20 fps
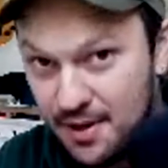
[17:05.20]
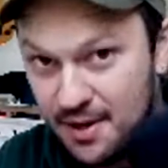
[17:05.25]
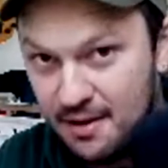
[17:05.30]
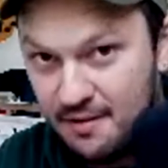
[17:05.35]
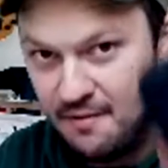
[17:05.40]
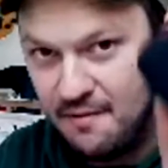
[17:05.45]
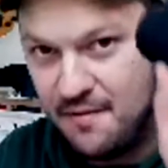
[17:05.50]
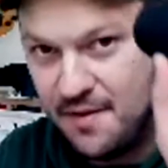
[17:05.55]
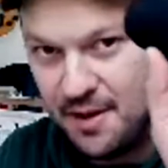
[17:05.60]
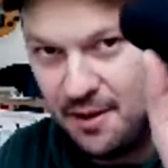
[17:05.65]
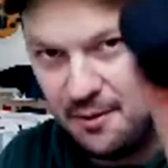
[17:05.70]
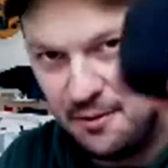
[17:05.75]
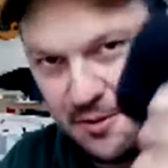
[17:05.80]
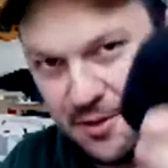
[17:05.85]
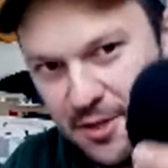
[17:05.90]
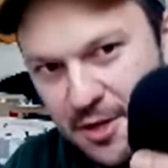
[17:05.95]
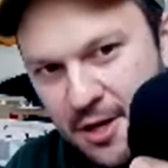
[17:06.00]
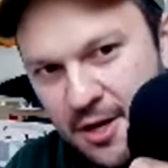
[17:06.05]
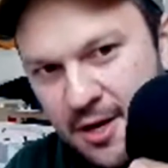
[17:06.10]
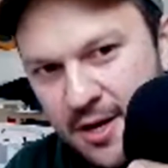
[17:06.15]

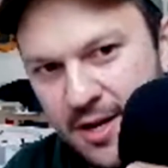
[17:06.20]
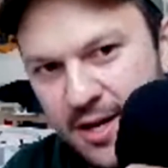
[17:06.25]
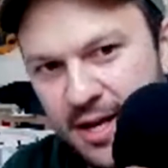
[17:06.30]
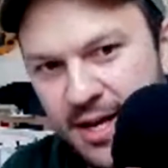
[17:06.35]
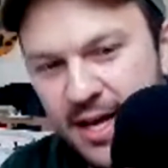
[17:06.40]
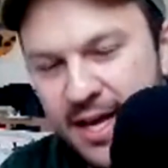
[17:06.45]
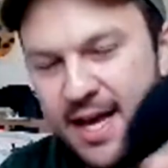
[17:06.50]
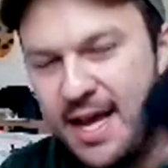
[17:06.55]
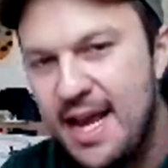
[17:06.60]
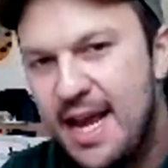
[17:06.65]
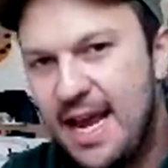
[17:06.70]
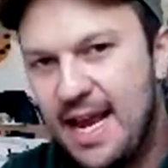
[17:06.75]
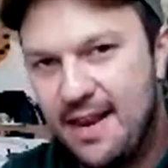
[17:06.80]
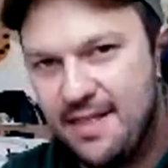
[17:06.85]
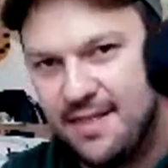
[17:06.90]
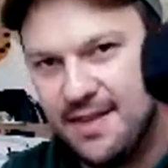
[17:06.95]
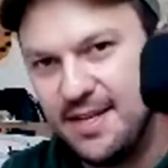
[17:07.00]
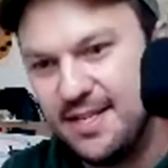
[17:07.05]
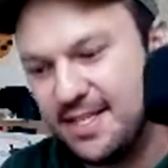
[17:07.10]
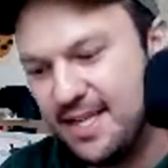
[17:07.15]
filter, in
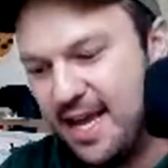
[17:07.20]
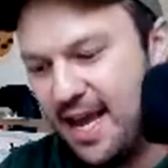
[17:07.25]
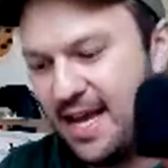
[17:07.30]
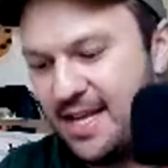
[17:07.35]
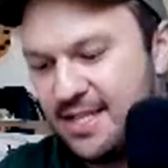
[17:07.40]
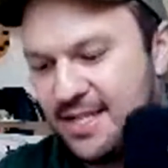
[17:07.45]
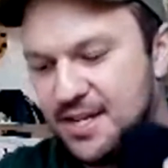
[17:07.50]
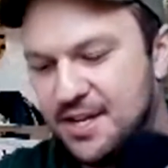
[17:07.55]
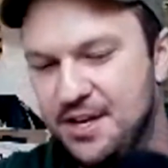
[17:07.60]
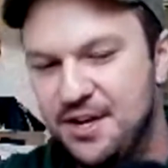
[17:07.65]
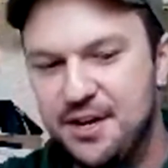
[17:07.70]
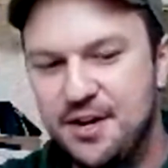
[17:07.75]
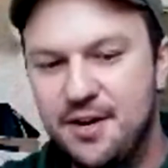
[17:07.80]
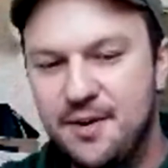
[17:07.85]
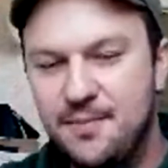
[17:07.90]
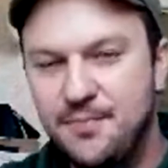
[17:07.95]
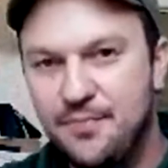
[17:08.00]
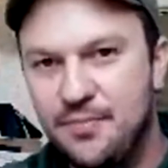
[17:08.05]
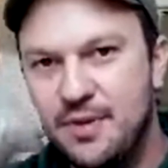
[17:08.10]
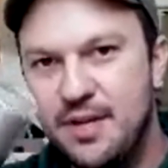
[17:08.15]
this case here,
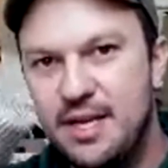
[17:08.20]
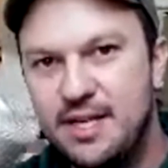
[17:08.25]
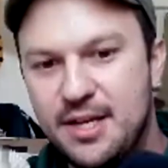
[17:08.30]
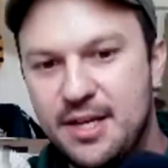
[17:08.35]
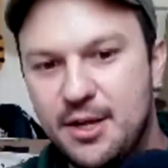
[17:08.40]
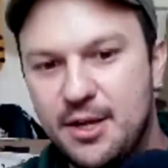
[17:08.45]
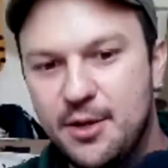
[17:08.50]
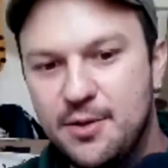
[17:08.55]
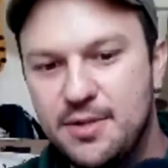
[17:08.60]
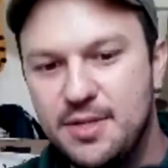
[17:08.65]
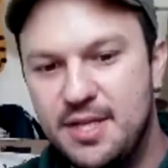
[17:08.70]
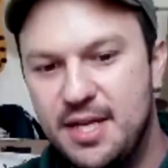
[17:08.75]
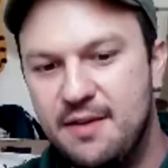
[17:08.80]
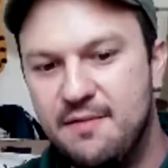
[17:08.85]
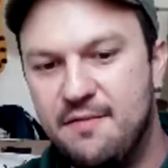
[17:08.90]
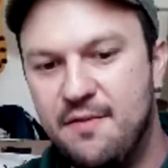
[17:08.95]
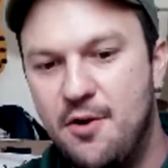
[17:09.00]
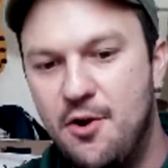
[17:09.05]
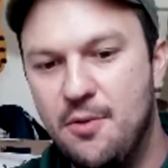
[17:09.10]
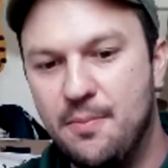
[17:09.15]
is an acoustic
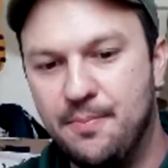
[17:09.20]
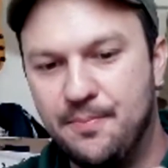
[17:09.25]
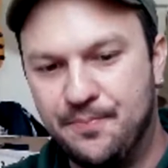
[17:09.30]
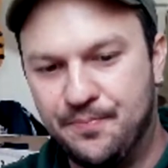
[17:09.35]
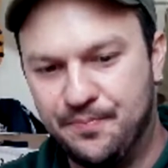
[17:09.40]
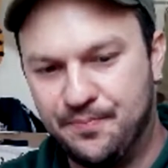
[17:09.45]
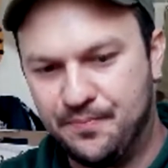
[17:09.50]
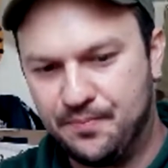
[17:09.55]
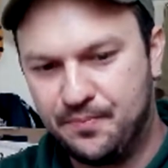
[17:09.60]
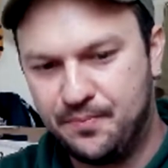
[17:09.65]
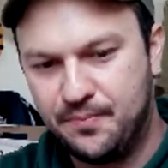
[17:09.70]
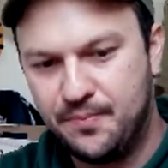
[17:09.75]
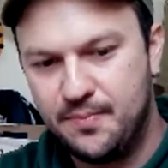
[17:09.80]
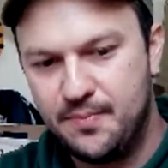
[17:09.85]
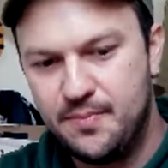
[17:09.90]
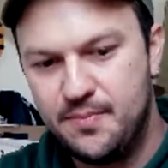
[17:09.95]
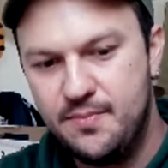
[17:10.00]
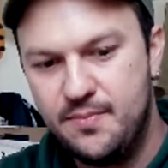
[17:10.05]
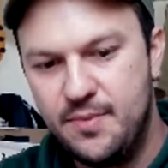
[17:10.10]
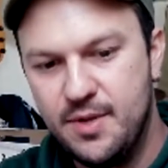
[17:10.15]
foam.
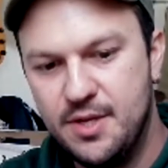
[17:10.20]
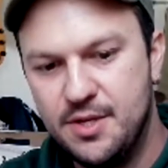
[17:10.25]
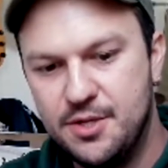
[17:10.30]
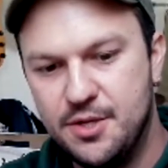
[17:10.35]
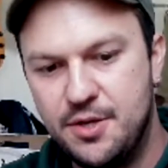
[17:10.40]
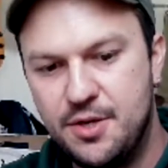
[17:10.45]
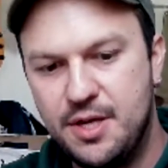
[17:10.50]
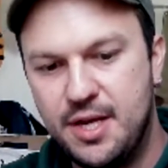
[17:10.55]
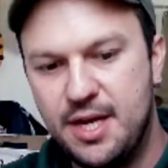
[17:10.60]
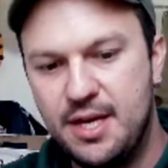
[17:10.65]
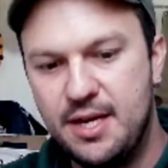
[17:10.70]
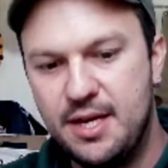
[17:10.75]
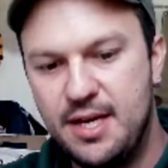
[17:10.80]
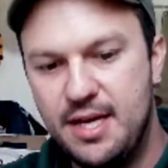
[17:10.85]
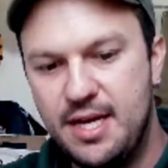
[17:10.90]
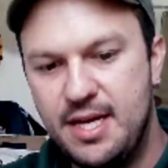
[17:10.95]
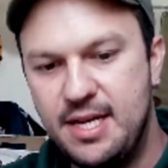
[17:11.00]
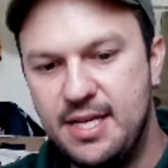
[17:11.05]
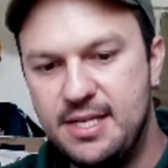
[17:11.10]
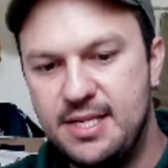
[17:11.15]
So you can
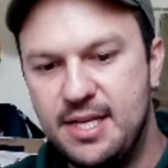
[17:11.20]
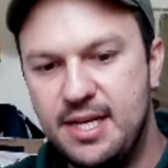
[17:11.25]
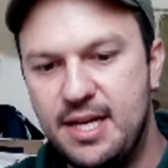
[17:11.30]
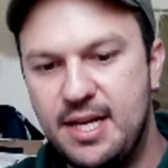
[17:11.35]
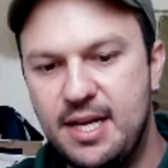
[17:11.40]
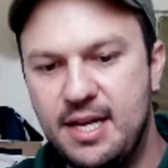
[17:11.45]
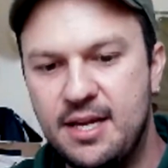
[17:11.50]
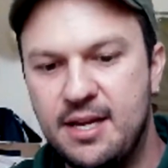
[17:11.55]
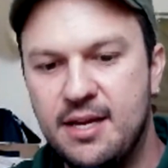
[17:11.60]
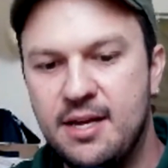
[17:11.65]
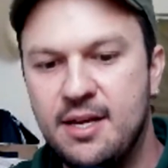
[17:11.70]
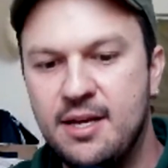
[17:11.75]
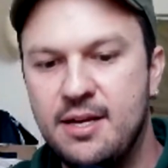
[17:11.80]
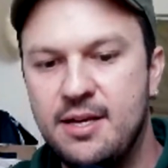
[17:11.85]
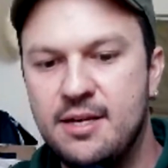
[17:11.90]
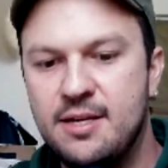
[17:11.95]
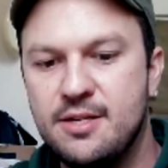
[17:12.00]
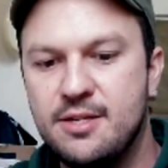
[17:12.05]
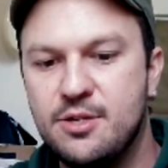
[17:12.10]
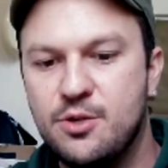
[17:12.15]
easily
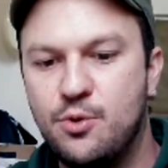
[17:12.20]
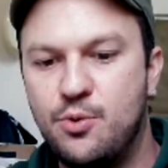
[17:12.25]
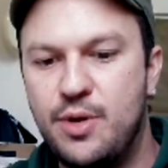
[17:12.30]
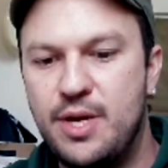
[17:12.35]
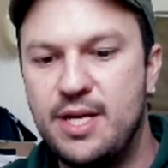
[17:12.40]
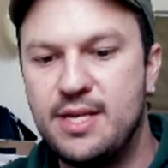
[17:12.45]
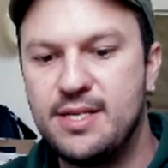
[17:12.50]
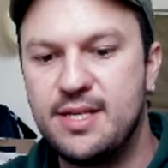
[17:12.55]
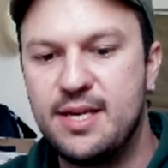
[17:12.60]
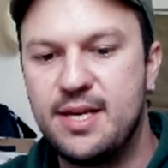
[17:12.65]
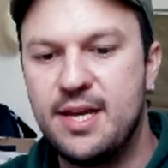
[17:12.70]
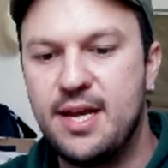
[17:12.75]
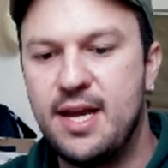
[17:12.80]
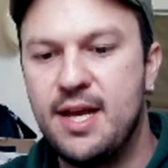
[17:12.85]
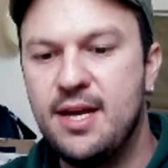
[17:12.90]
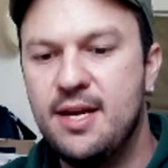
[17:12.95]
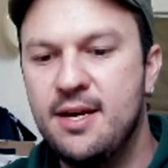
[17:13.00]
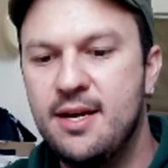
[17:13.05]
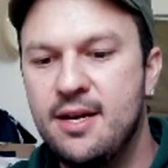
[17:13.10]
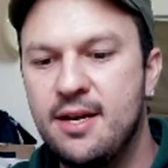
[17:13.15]
squeeze it
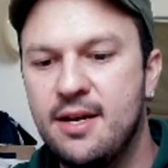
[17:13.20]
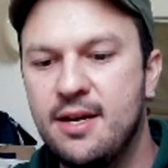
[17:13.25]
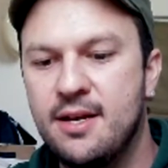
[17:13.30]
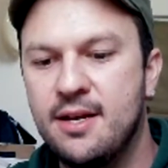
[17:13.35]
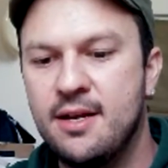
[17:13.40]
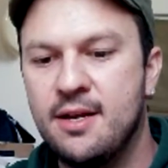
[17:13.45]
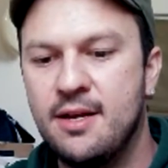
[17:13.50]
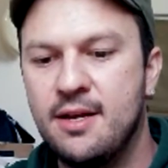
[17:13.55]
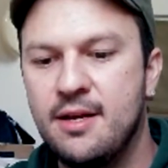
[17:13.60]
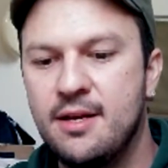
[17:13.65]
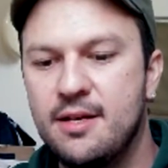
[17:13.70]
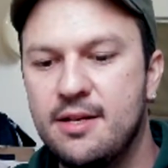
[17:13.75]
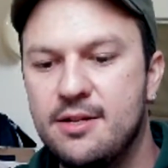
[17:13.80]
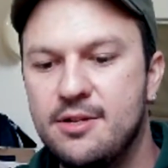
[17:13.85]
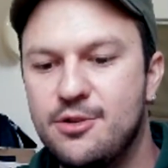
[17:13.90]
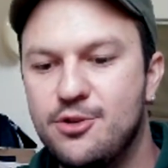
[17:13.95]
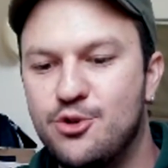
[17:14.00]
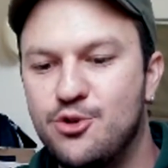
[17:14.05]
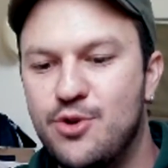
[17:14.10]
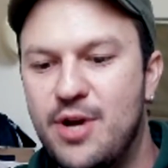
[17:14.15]
in,
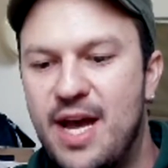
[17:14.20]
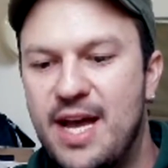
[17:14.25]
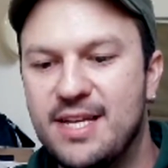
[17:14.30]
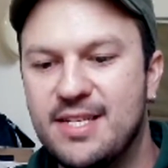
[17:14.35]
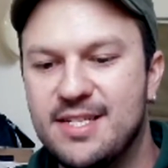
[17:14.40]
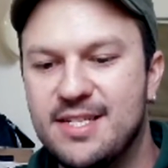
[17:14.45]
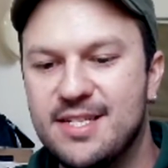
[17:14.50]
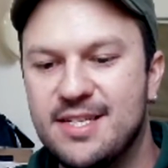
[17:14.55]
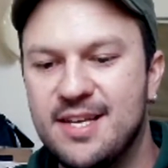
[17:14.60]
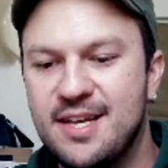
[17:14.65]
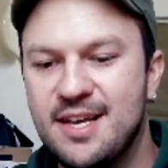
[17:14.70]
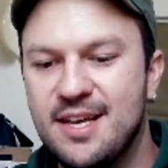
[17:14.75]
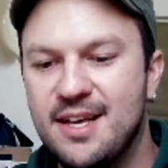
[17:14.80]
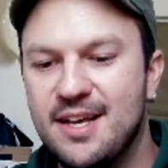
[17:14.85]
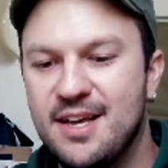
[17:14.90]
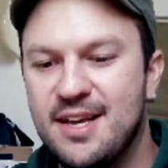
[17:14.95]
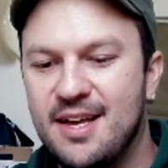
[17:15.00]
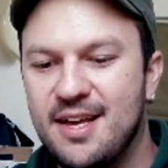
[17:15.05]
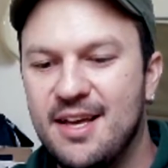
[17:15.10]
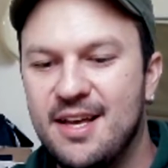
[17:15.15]
dress
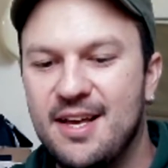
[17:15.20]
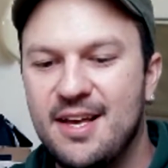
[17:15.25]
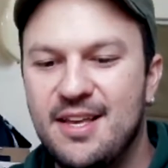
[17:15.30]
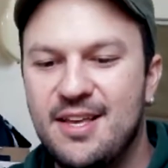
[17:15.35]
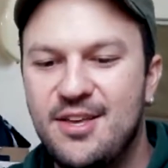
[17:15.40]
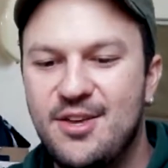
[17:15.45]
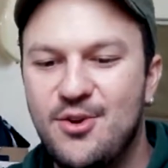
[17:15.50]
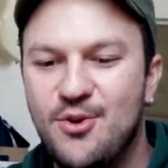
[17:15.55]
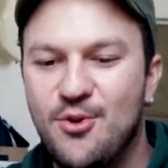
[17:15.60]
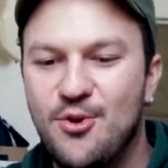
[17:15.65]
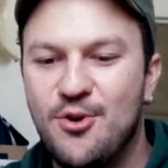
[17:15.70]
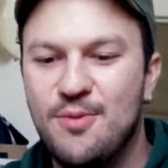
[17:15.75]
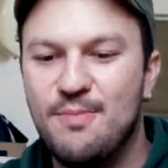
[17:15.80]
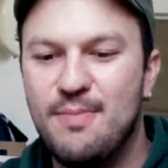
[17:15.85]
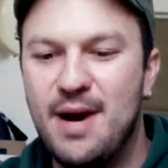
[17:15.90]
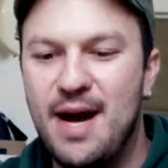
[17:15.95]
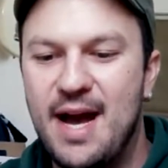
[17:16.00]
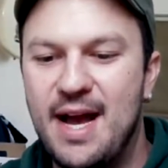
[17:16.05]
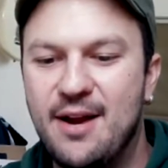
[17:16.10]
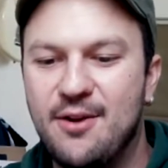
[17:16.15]
your
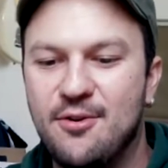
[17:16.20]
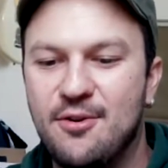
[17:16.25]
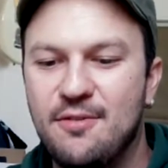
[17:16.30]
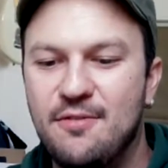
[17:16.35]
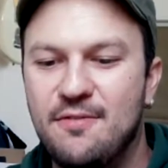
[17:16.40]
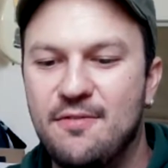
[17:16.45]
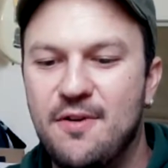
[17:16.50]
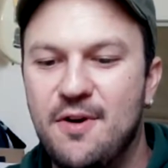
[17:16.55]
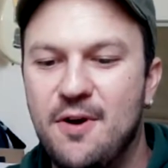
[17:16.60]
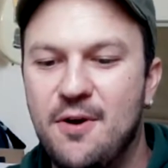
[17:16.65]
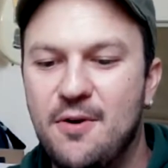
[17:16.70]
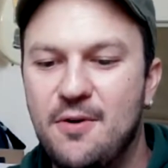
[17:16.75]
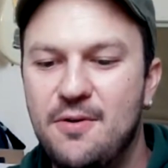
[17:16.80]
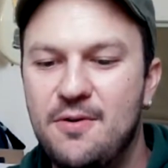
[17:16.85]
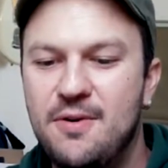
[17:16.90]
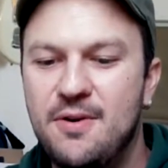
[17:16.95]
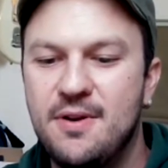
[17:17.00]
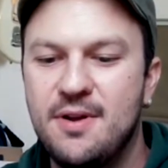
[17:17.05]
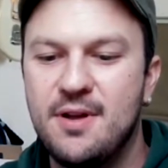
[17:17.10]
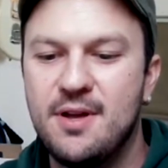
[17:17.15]

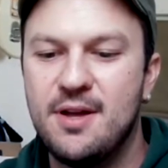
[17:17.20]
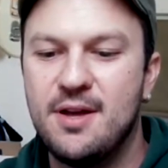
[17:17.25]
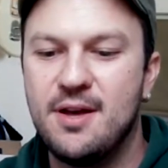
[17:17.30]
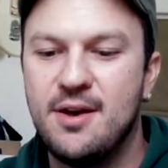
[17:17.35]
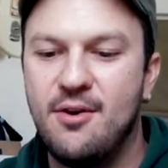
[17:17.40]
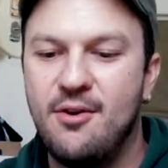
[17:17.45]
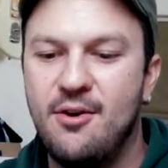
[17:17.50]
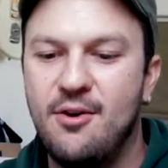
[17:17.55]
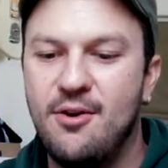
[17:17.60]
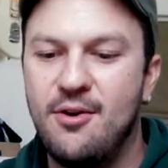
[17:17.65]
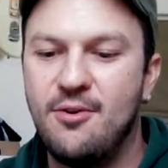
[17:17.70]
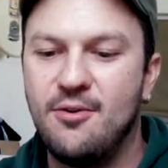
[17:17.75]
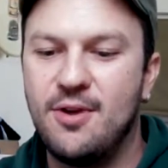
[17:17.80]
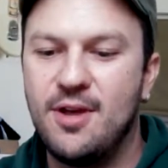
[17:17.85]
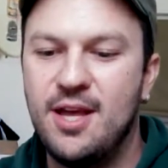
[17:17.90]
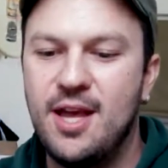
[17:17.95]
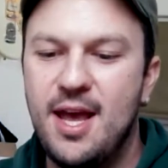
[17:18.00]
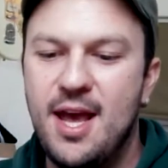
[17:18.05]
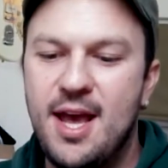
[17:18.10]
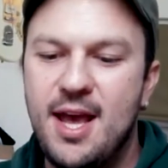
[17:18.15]
microphone.
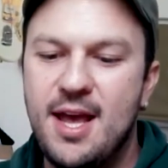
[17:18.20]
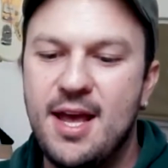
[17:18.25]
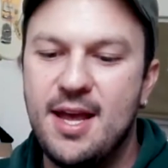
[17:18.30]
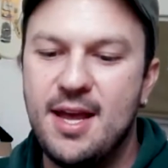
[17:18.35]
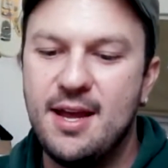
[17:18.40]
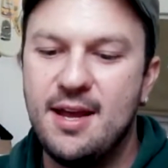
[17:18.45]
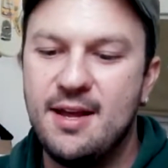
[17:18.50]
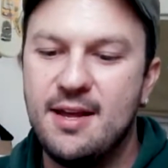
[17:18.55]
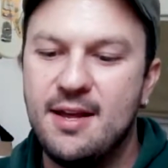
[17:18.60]
Okay.